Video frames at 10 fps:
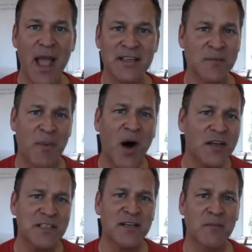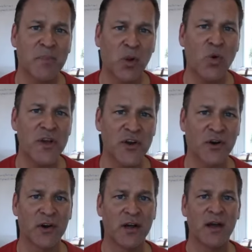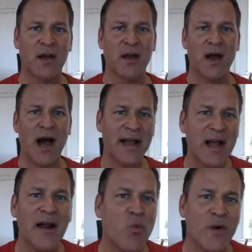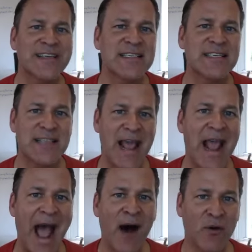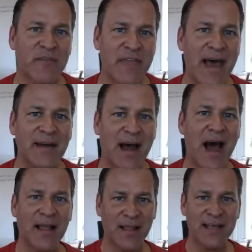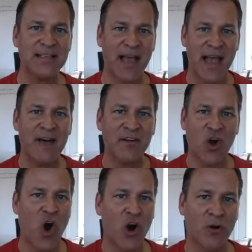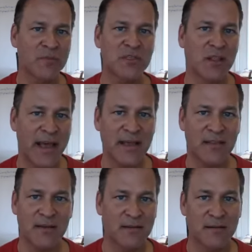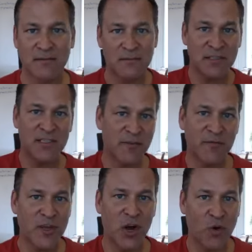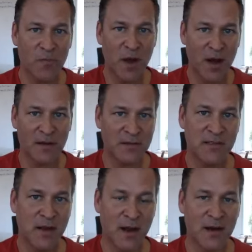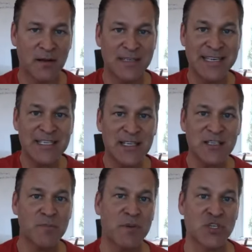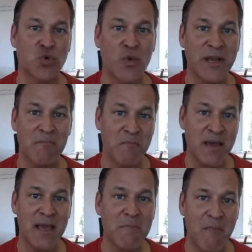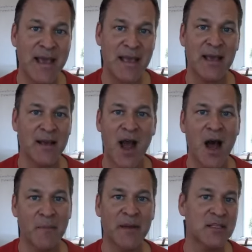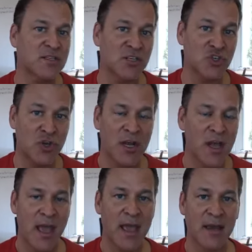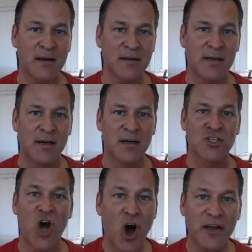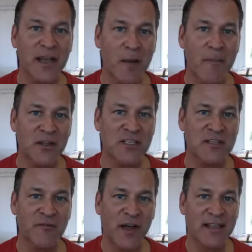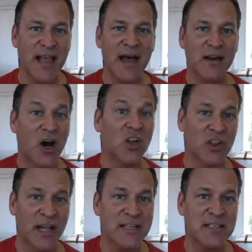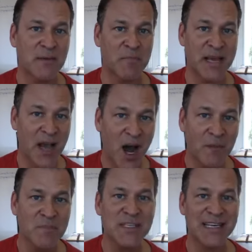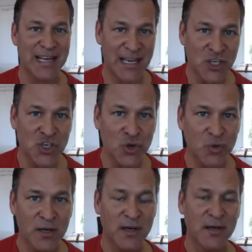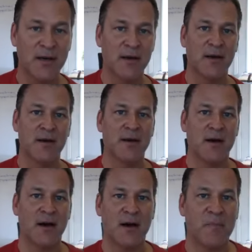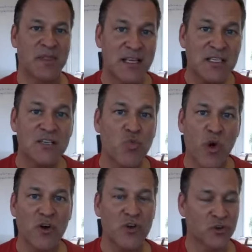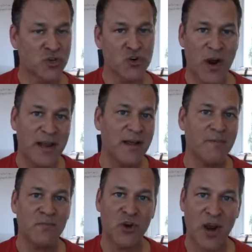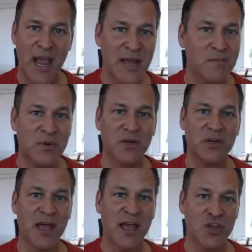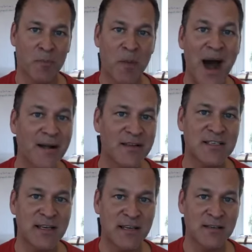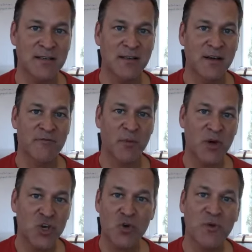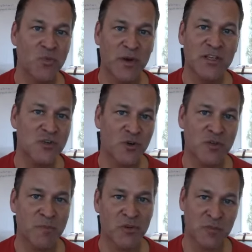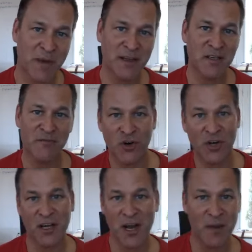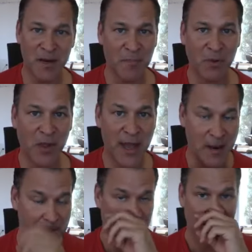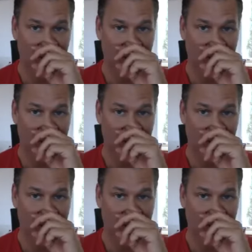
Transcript: As a boss and employer, I kind of want to stay out of that. I like to have an arm's length distance between me making comments and talking about stuff like that unless it becomes an issue. But this is where your training, your handbook, and your policies from a human resource perspective are going to come into play.